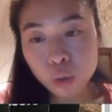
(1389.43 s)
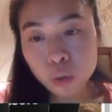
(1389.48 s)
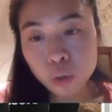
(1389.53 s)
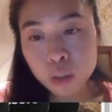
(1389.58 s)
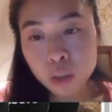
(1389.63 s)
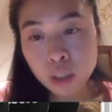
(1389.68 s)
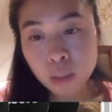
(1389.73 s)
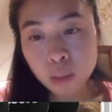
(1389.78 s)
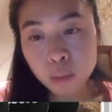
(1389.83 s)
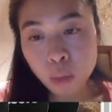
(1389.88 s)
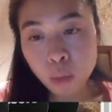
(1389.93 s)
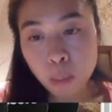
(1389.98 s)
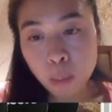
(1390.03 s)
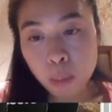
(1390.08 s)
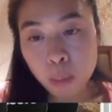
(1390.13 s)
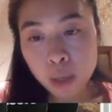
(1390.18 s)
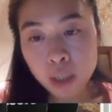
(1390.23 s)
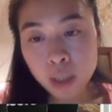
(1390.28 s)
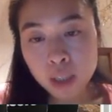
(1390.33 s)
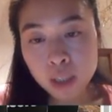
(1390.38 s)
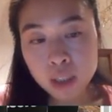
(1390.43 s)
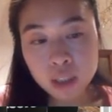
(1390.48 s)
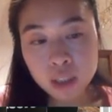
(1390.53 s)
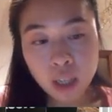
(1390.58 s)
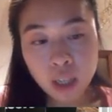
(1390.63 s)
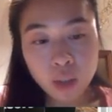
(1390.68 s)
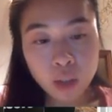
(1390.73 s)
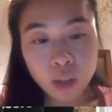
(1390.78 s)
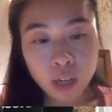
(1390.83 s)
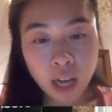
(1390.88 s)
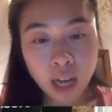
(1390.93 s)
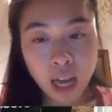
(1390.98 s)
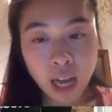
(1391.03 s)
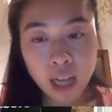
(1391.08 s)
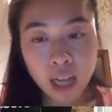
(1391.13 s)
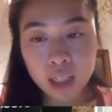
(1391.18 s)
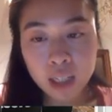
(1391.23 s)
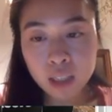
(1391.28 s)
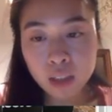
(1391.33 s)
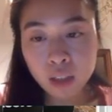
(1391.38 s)
to set up your buttons and then
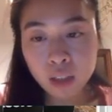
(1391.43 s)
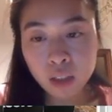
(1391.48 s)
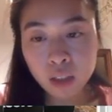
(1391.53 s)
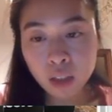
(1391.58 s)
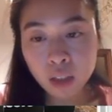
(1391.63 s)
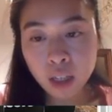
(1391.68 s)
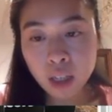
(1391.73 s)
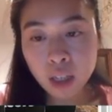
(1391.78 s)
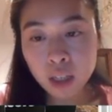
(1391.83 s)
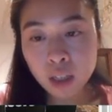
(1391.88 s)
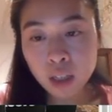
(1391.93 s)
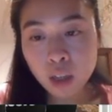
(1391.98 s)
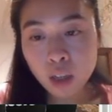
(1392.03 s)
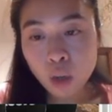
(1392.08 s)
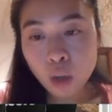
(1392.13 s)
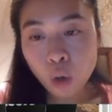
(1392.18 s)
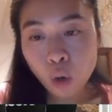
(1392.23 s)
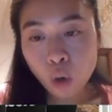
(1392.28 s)
add in the link.